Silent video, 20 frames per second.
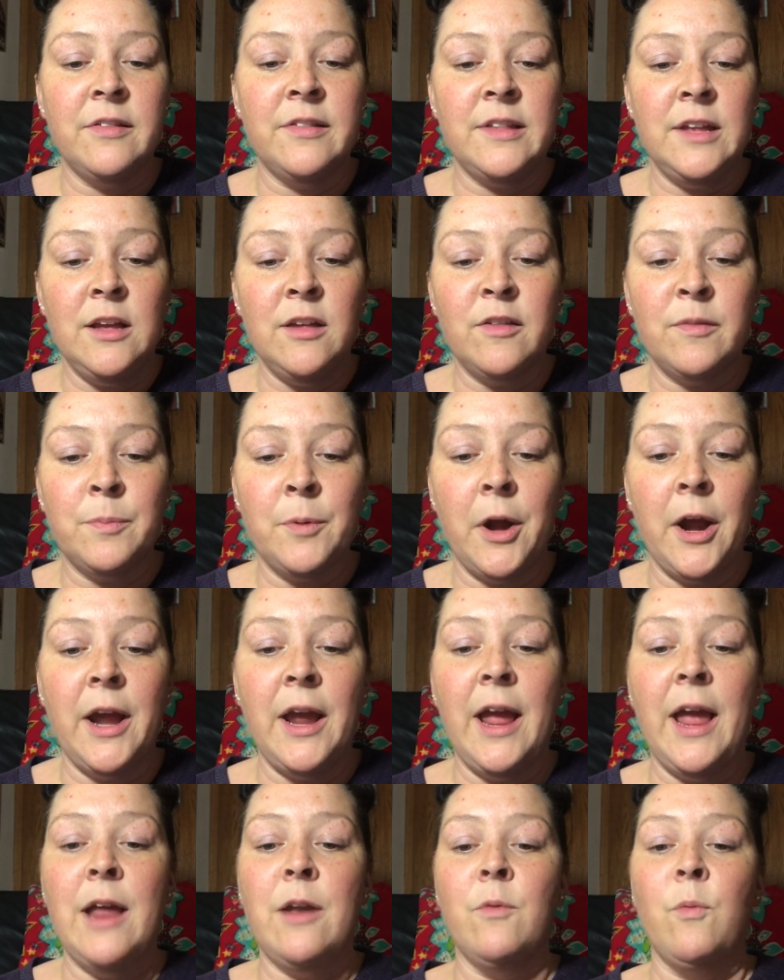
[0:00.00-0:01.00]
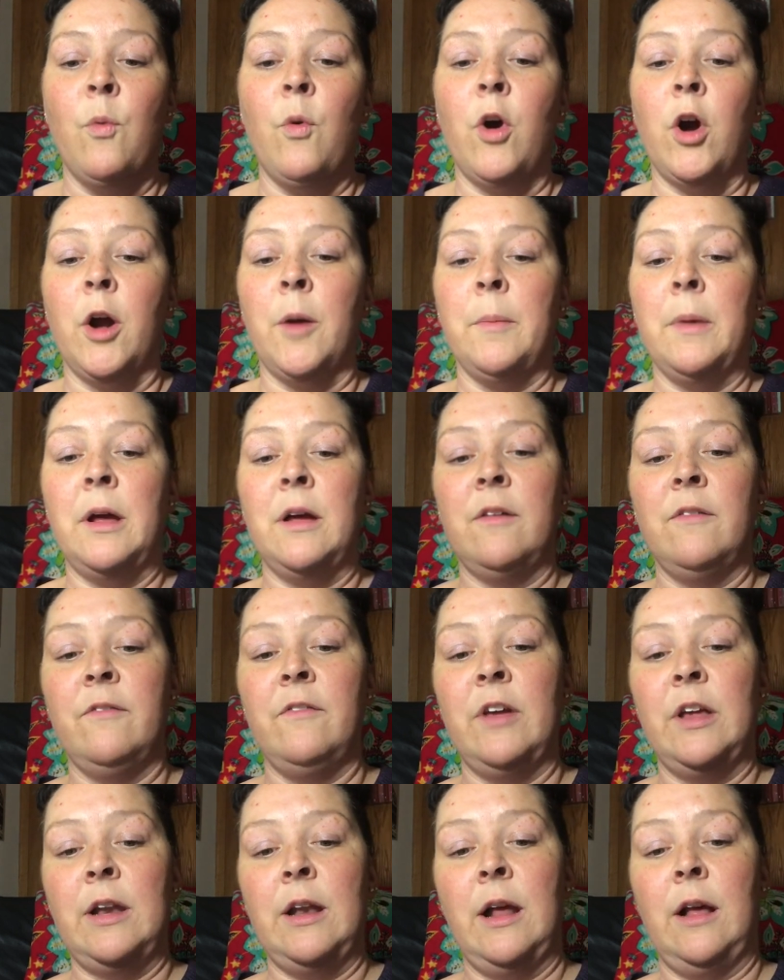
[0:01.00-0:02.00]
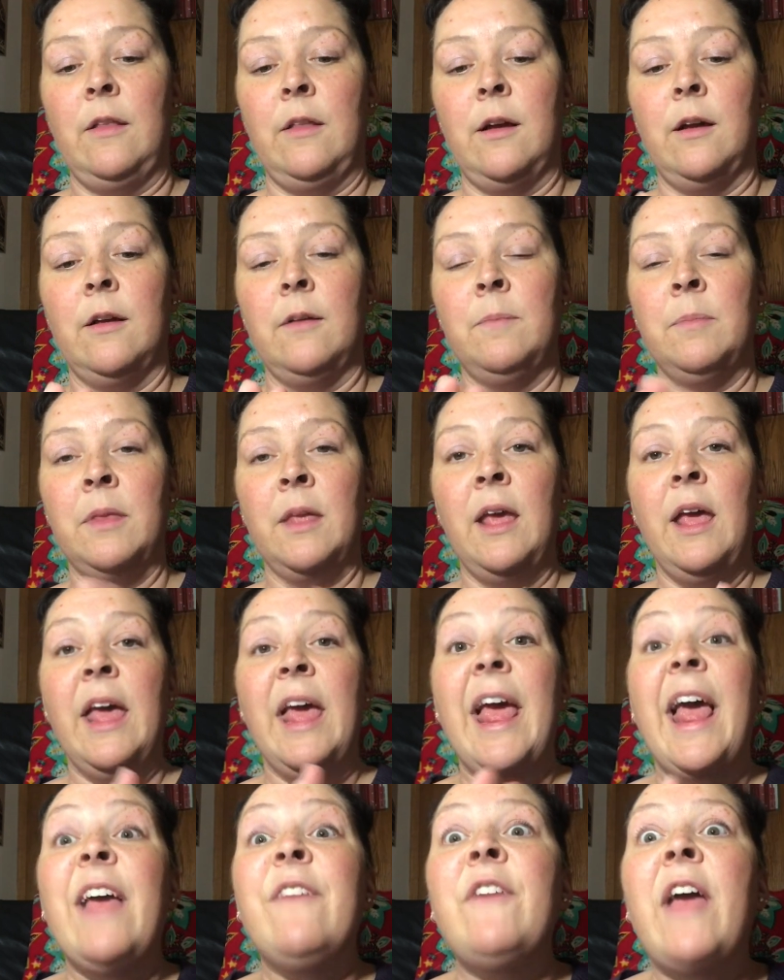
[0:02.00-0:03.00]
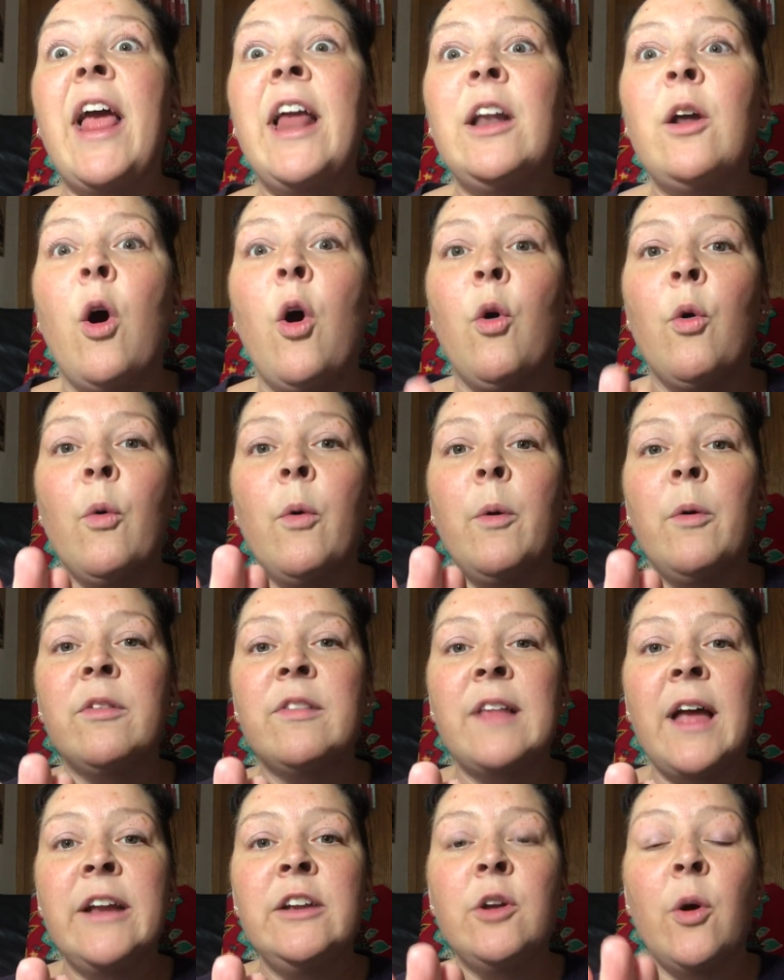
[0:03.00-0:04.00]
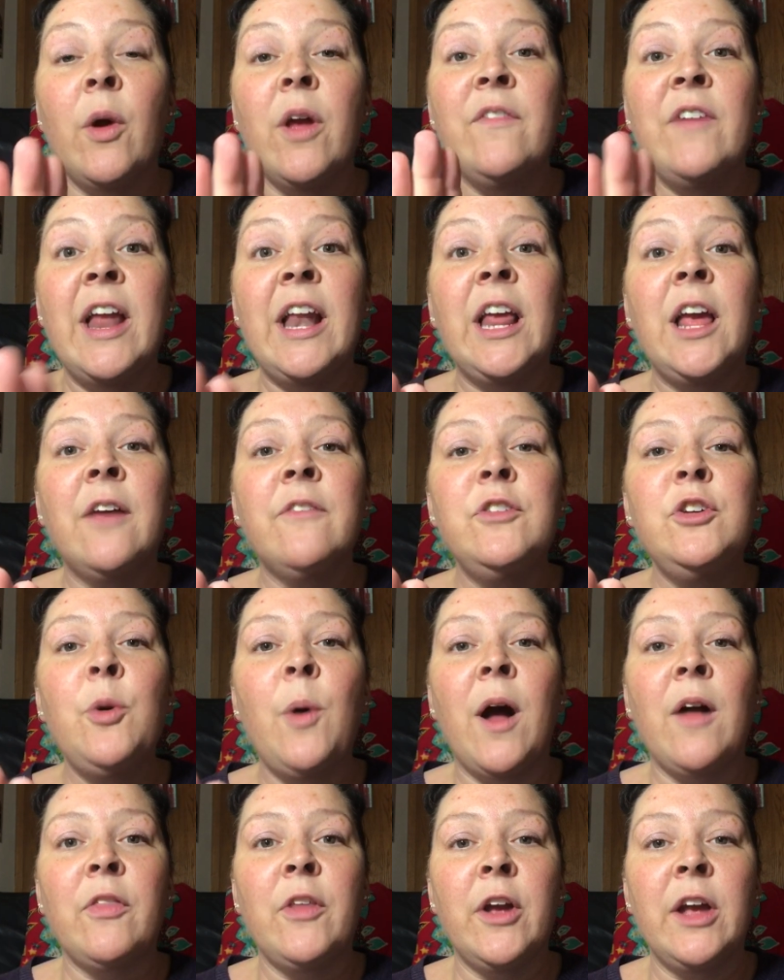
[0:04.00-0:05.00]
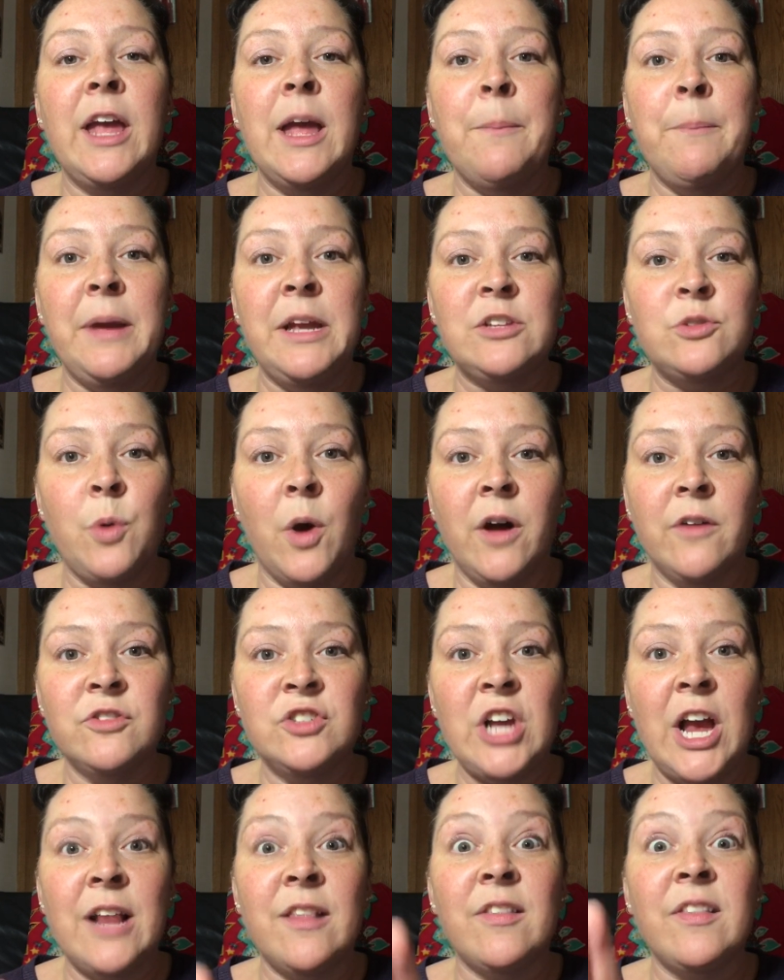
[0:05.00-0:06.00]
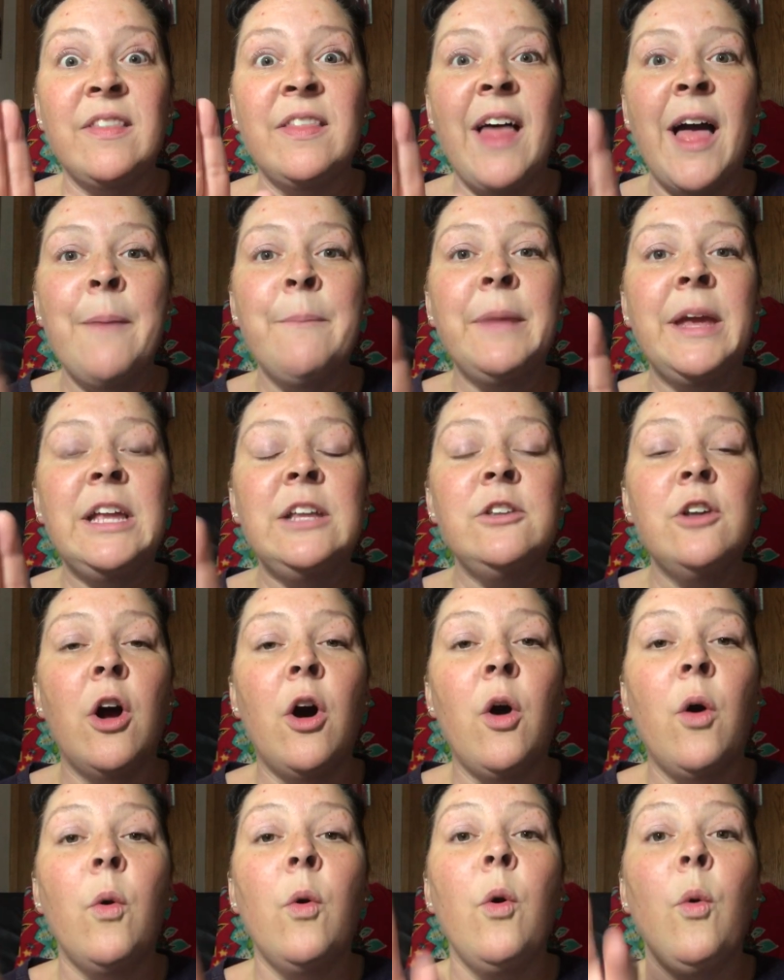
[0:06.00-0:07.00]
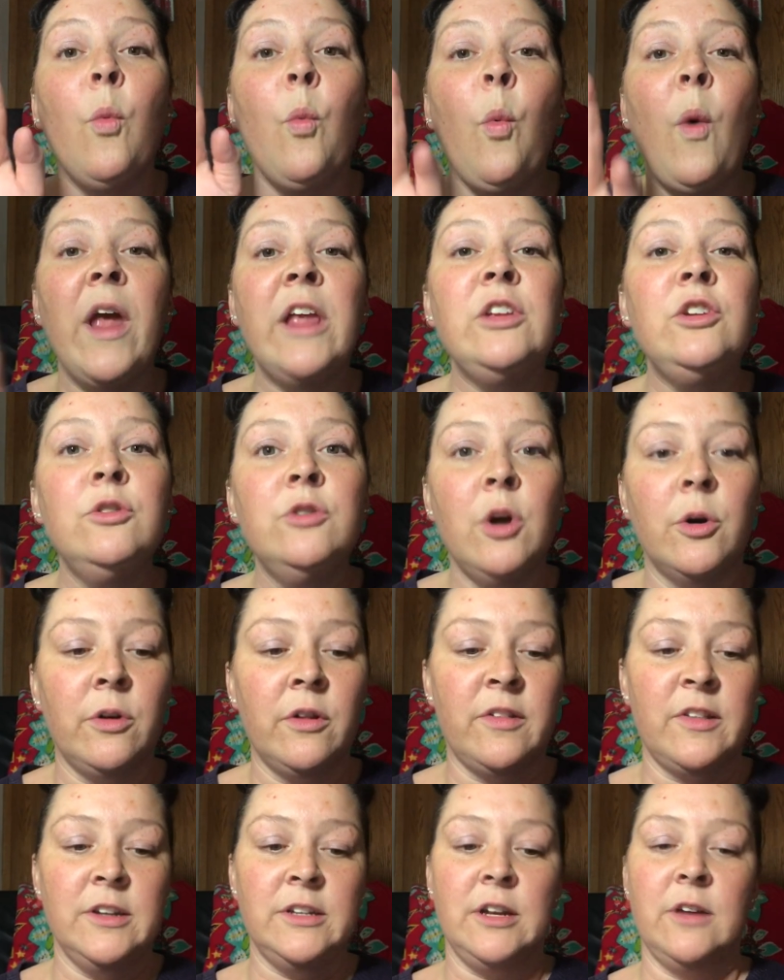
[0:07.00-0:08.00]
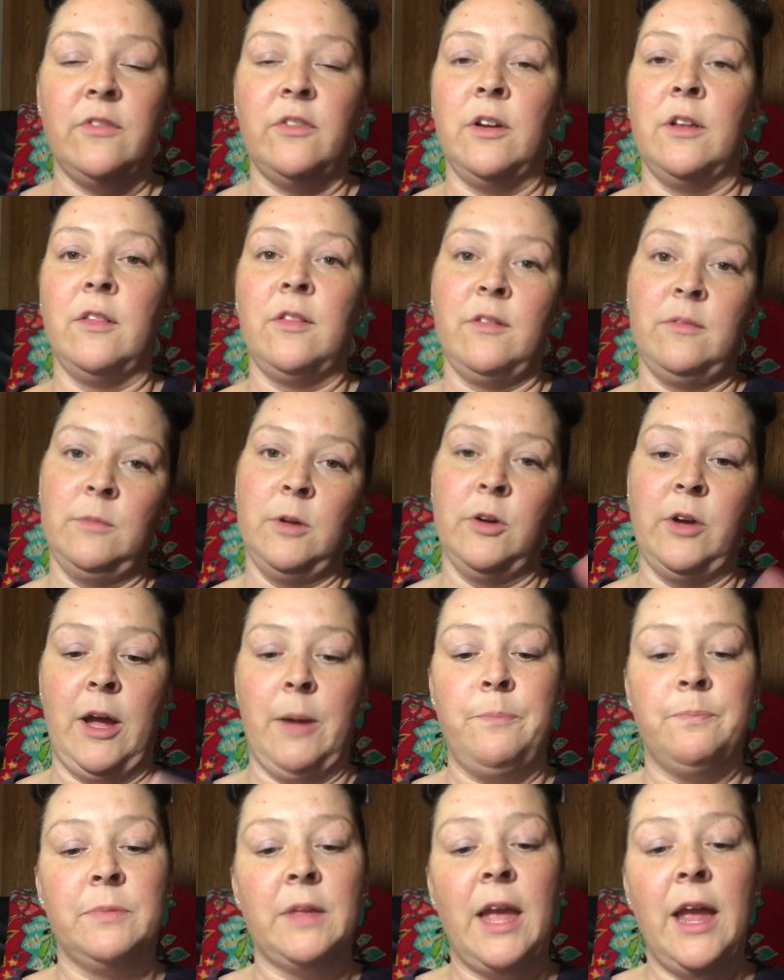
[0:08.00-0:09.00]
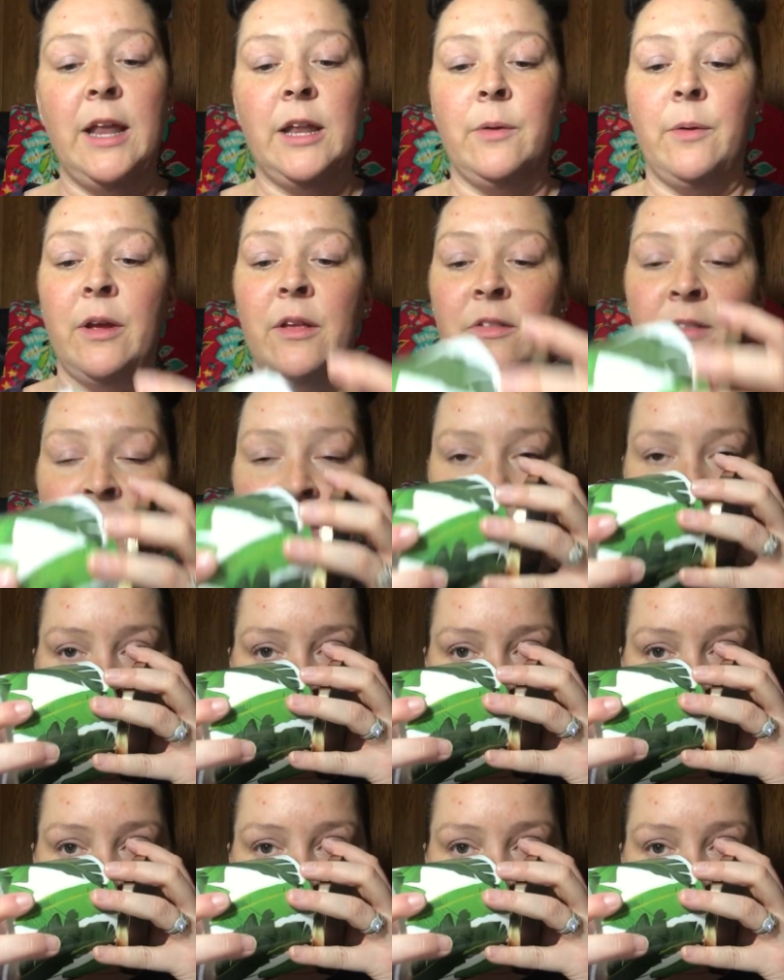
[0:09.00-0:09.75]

sea spray, and warm vanilla. And side note, if any of you out there get B12 shots, let me know when you notice a difference. Okay, anyways,